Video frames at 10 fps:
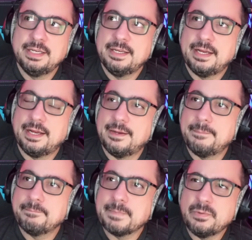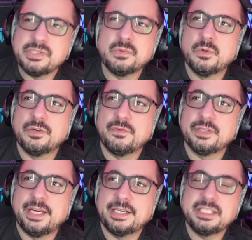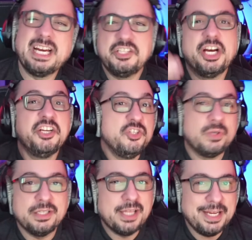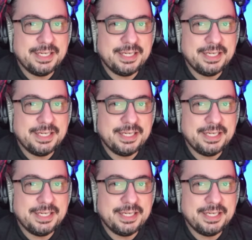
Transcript: what's the word for like tundra-like?